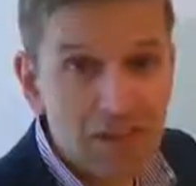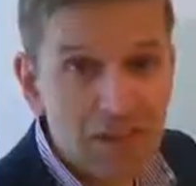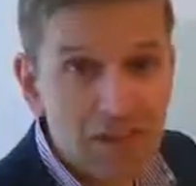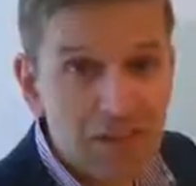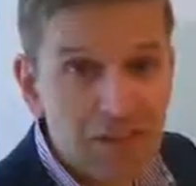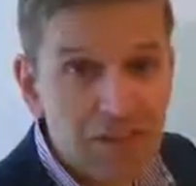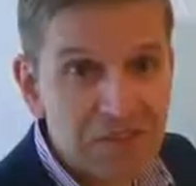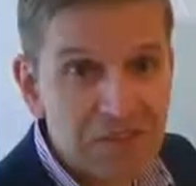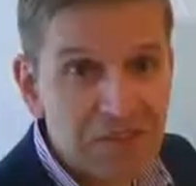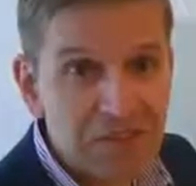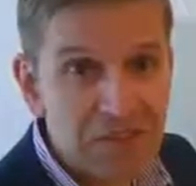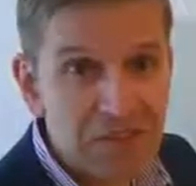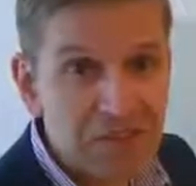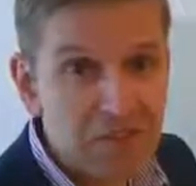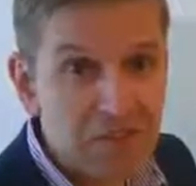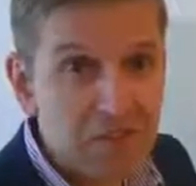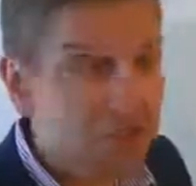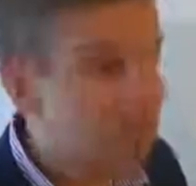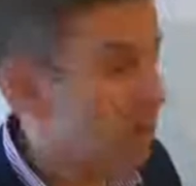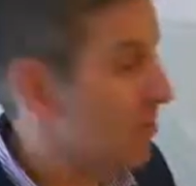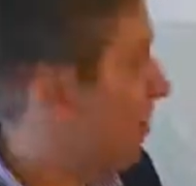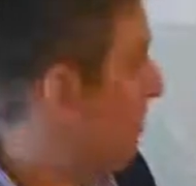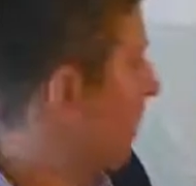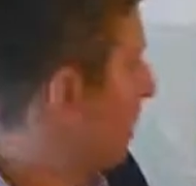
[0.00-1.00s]
at the
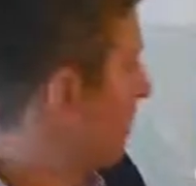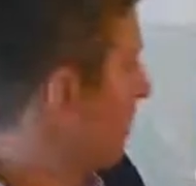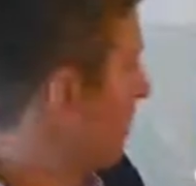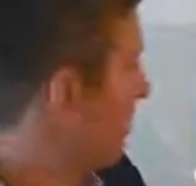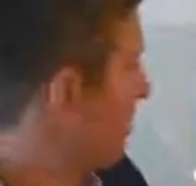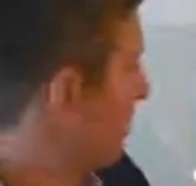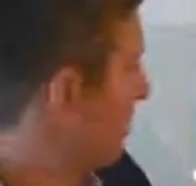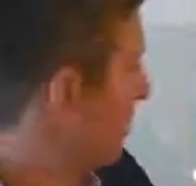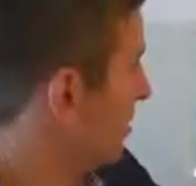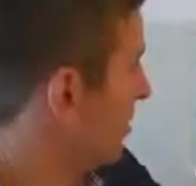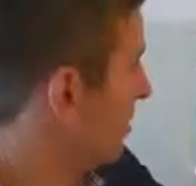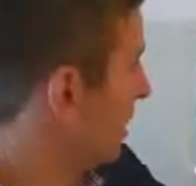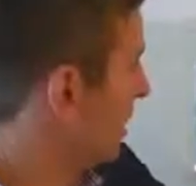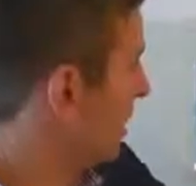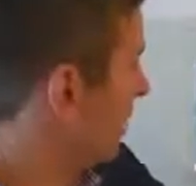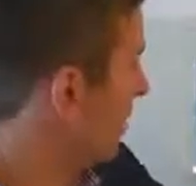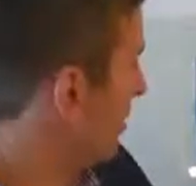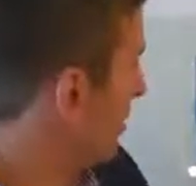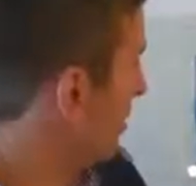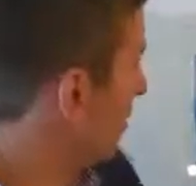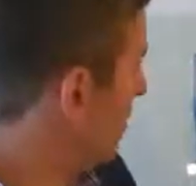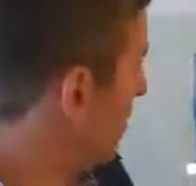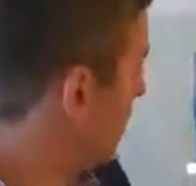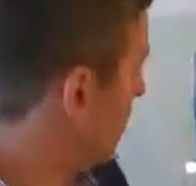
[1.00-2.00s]
top and
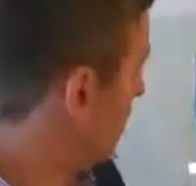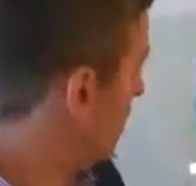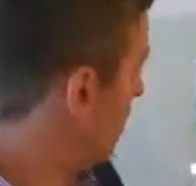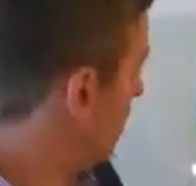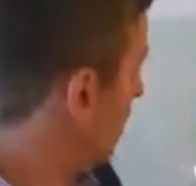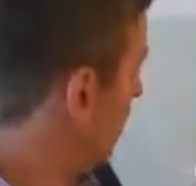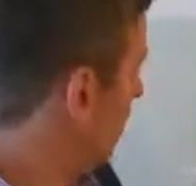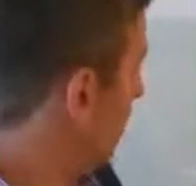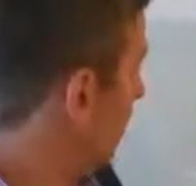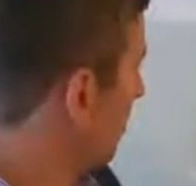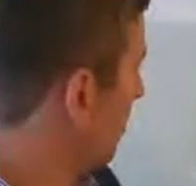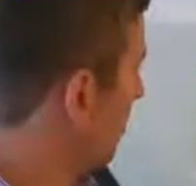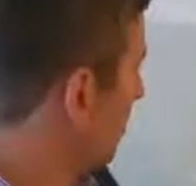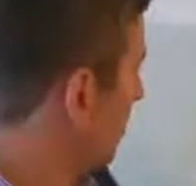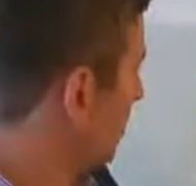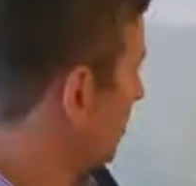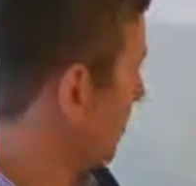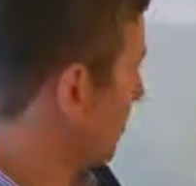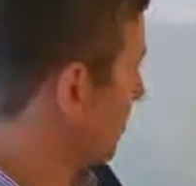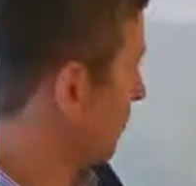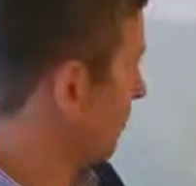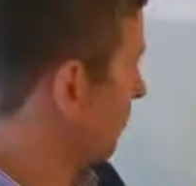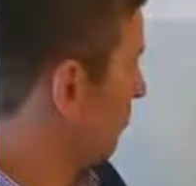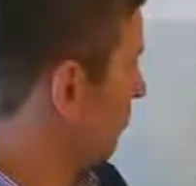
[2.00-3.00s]
relegate the market
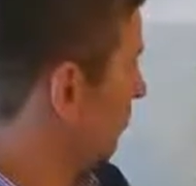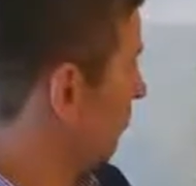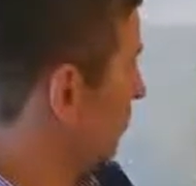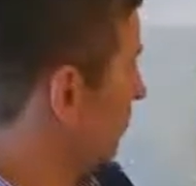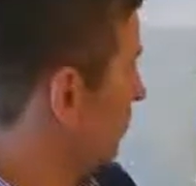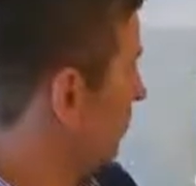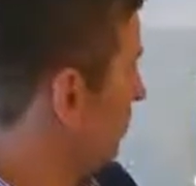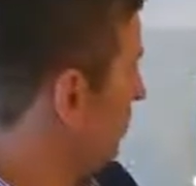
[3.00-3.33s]
units